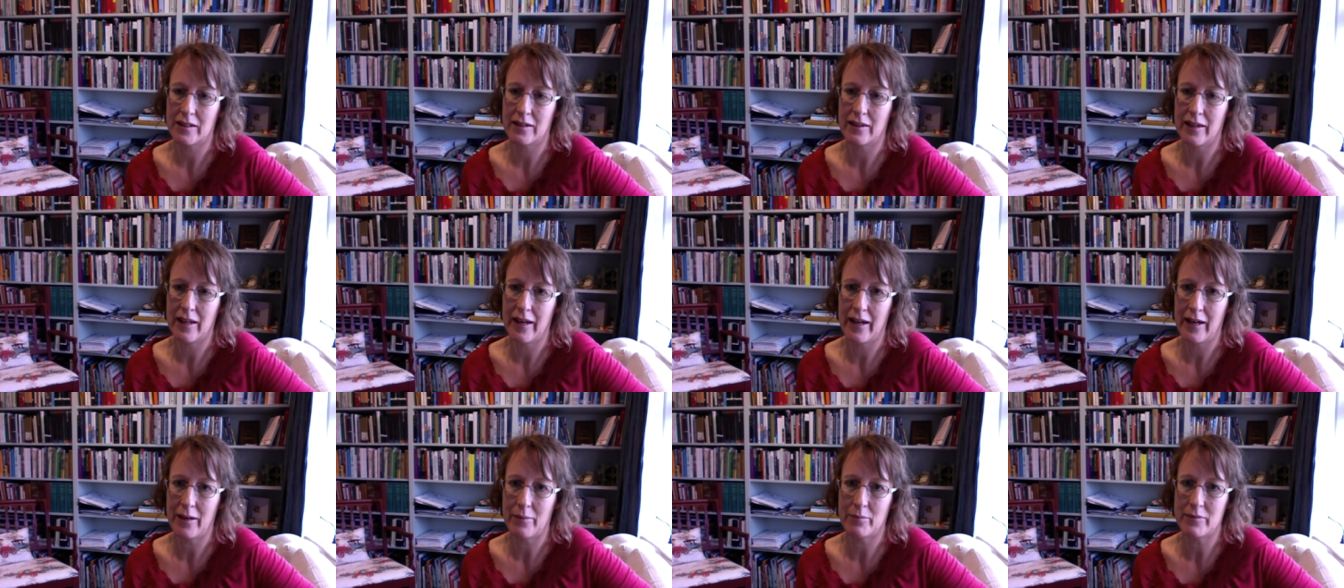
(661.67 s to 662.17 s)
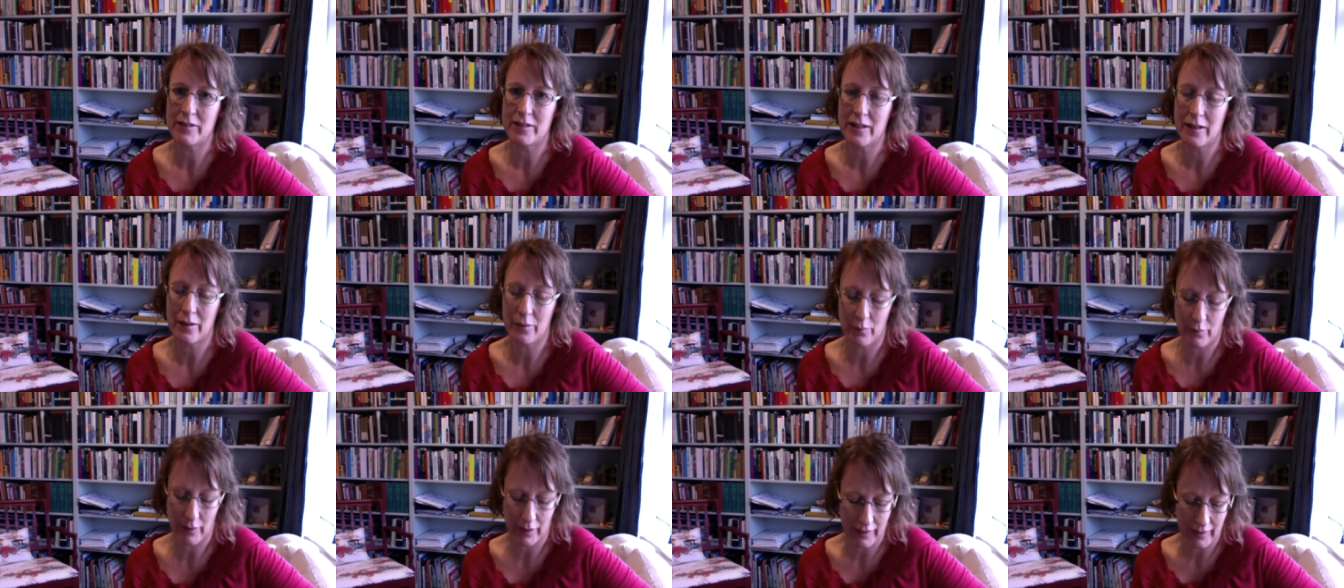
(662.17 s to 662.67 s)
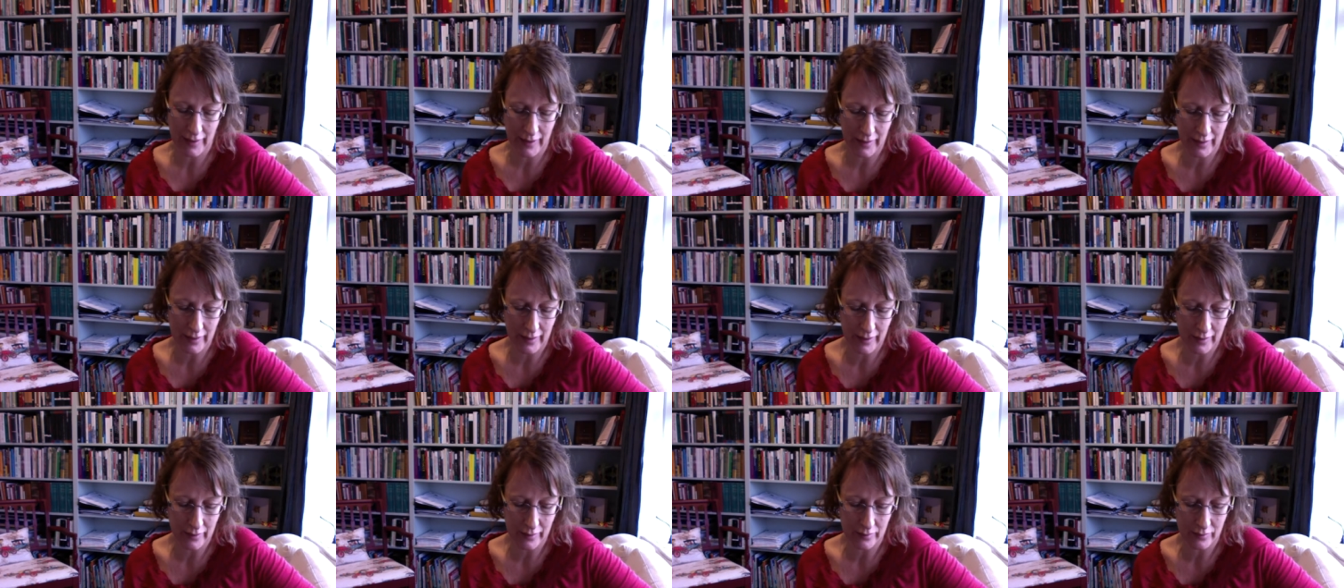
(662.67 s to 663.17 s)
lambs that we're
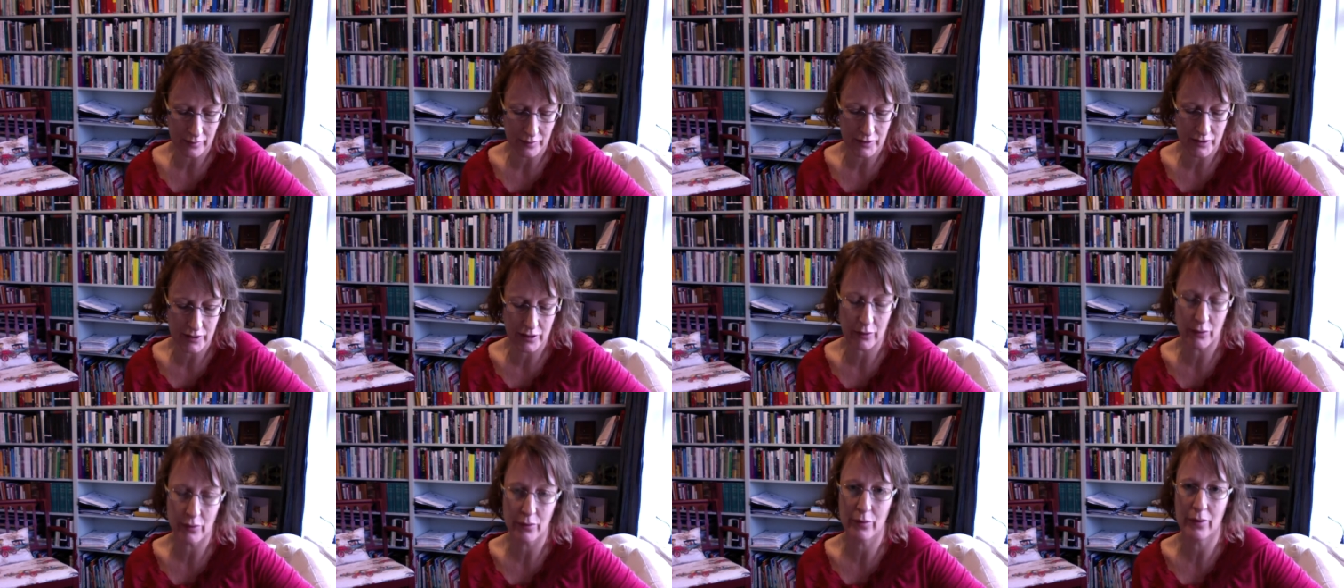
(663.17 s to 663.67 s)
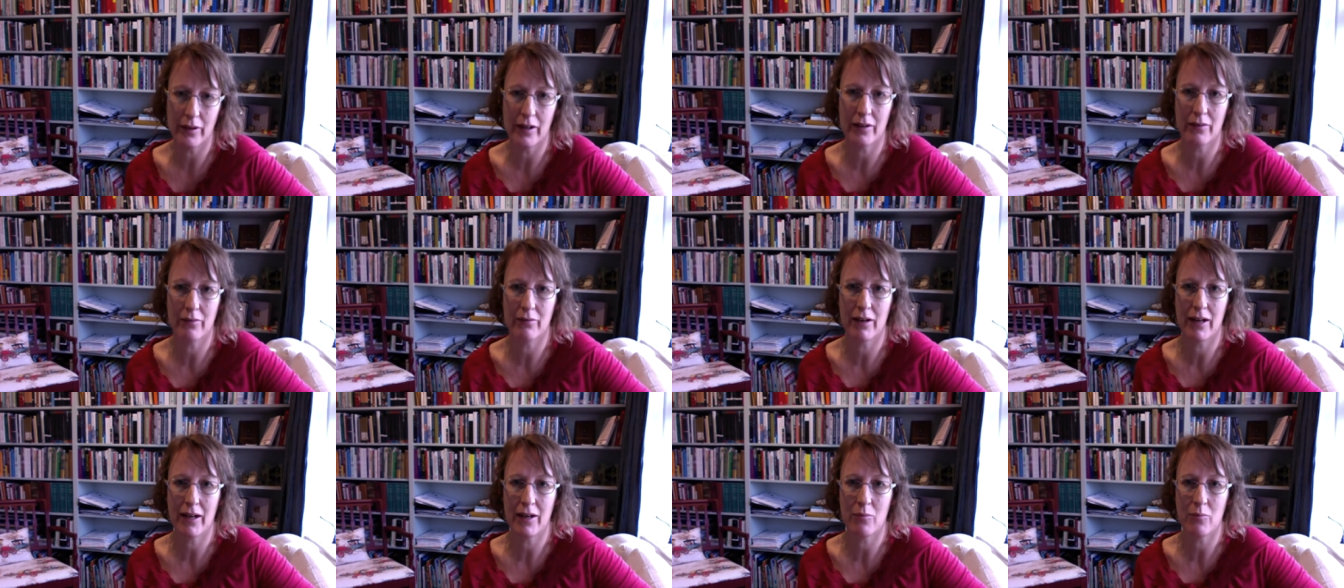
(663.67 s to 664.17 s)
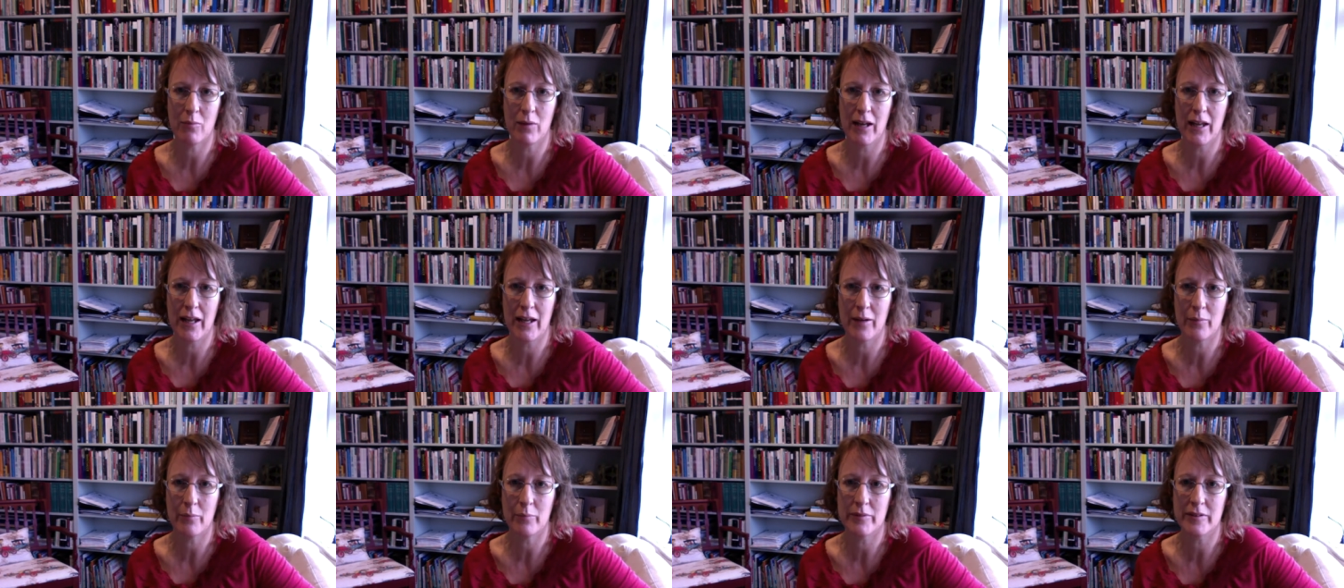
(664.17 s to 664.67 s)
getting, 2 are ram
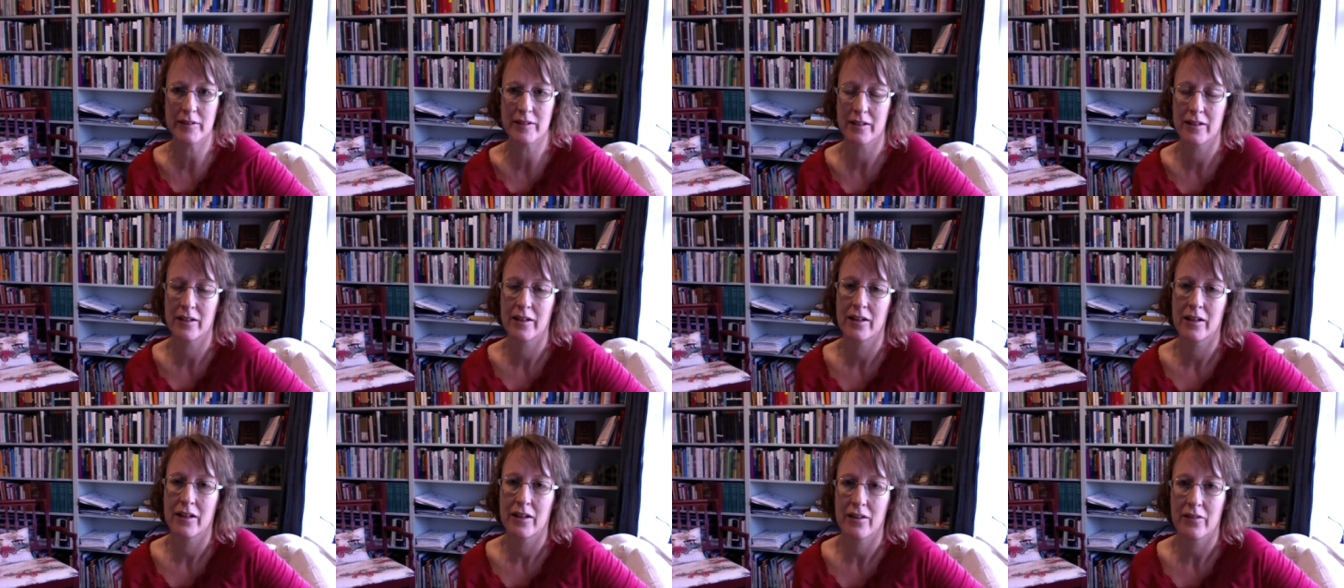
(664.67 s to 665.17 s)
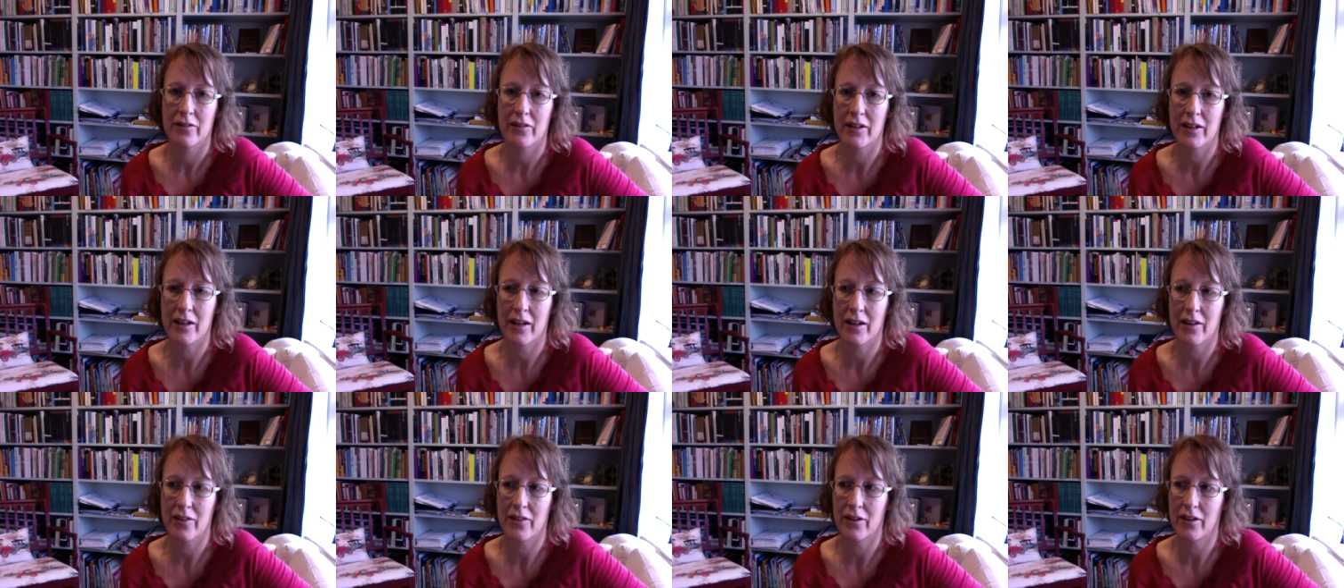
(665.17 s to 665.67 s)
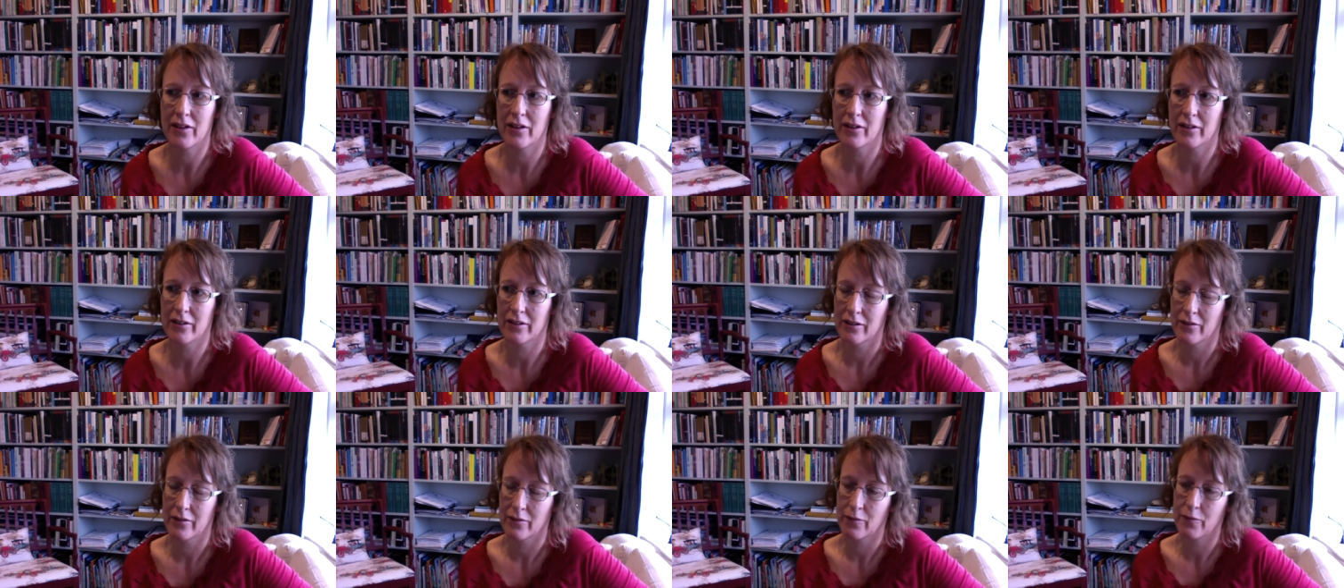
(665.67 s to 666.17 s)
lambs, the
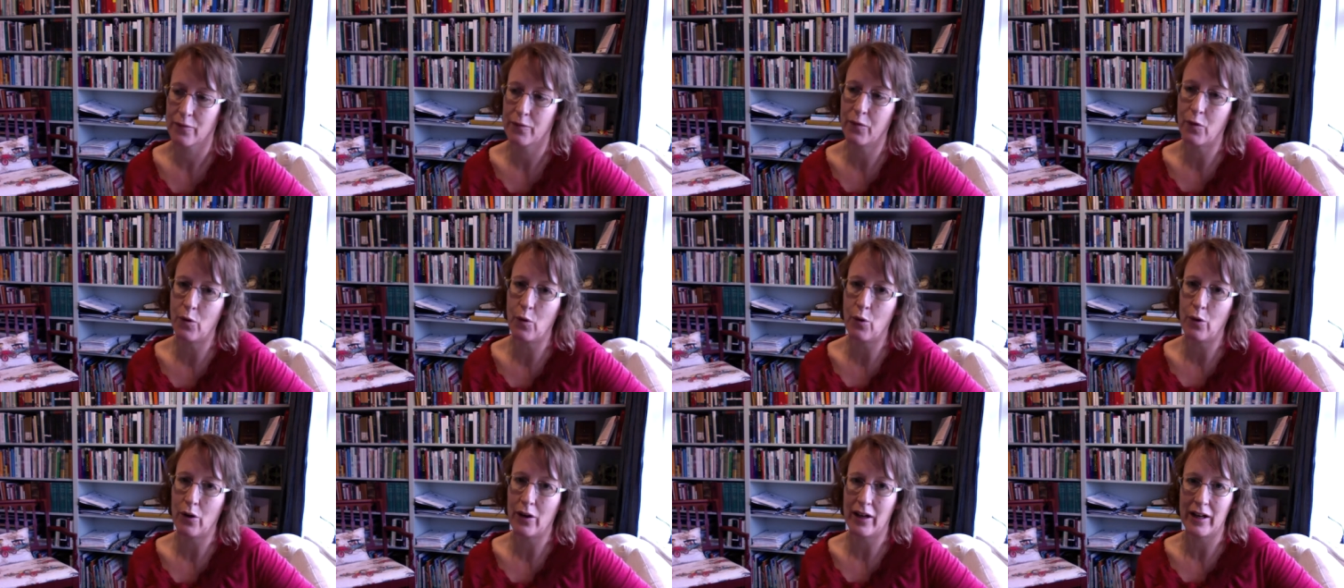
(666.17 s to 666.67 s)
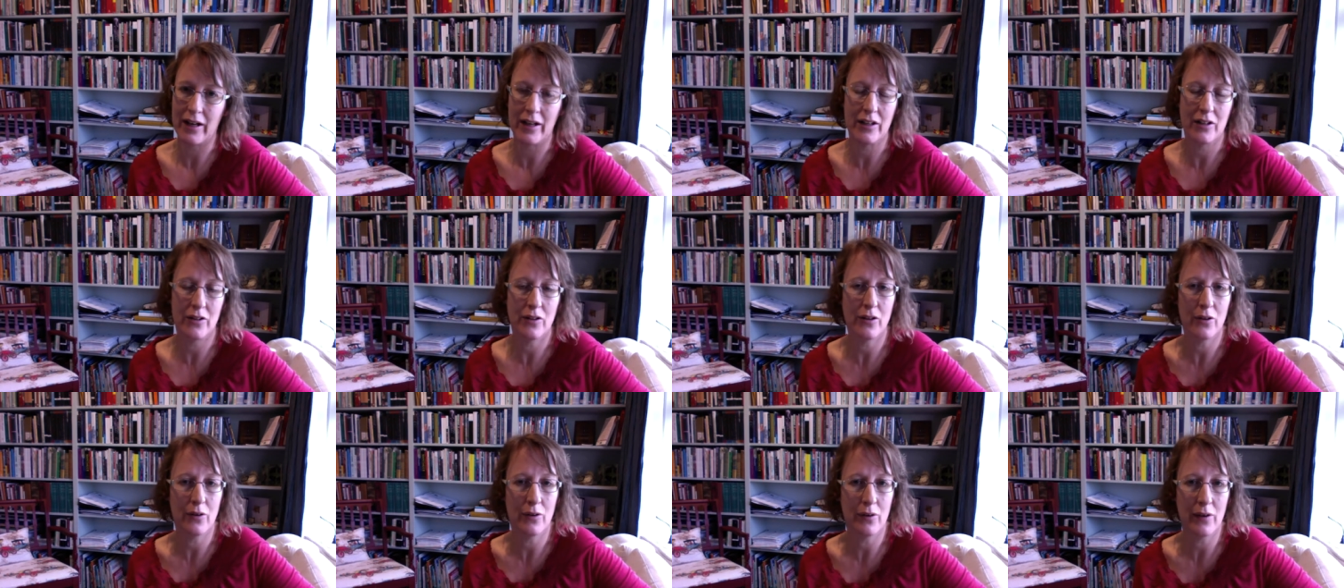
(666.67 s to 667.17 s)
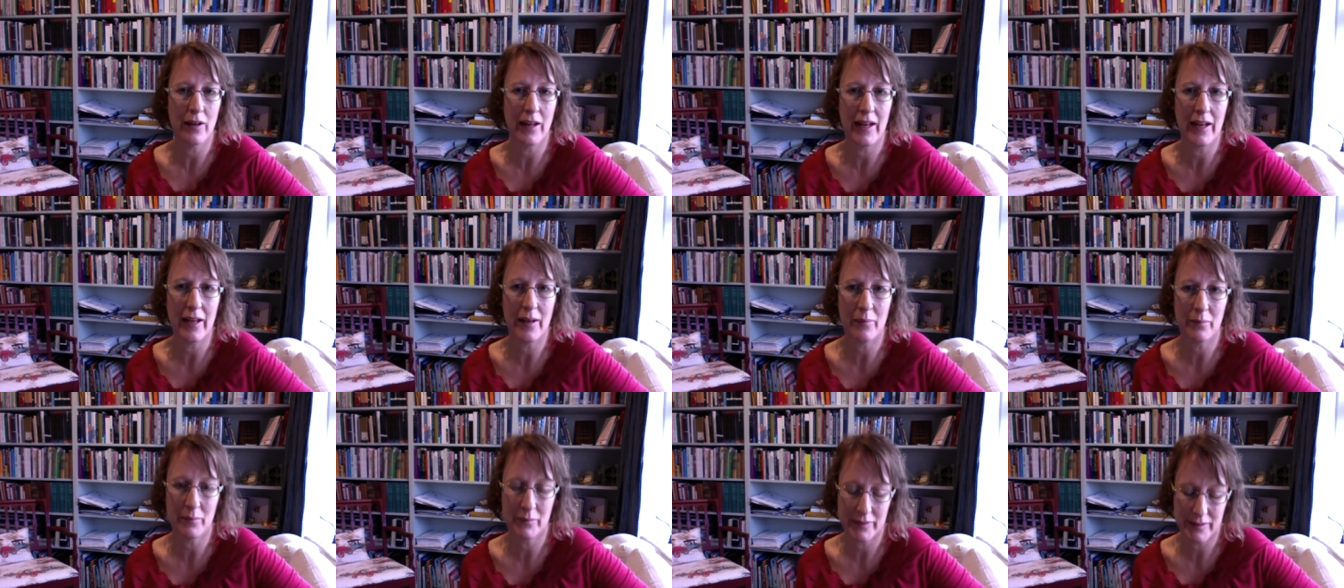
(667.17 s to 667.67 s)
other 4 are ewe
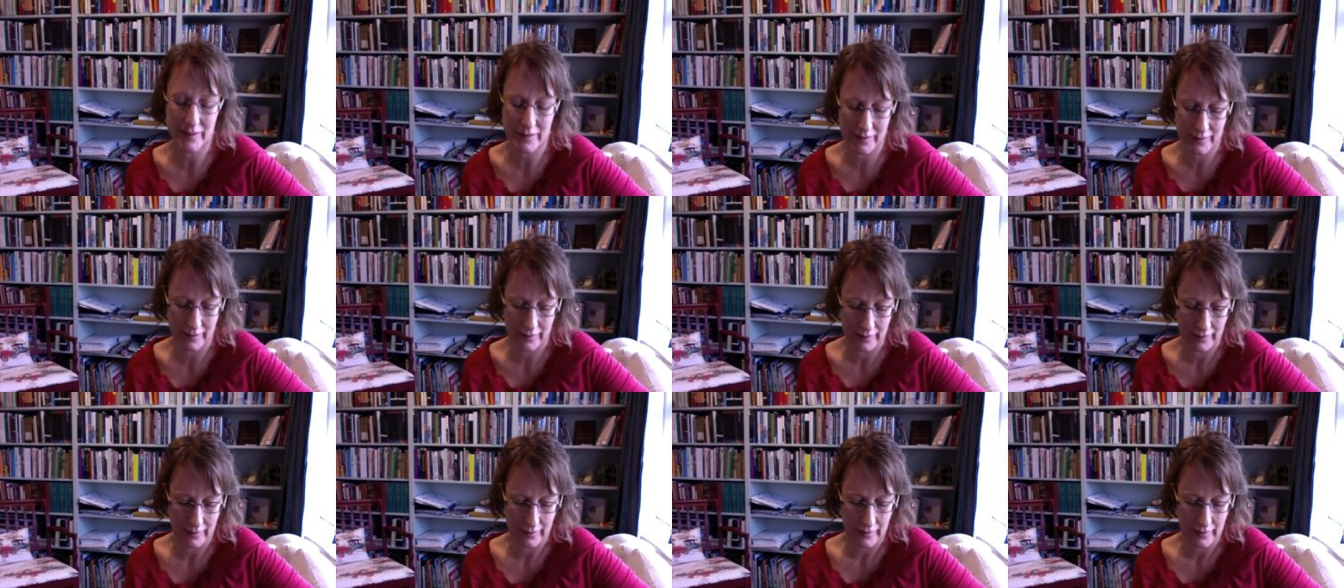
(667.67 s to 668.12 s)
lambs.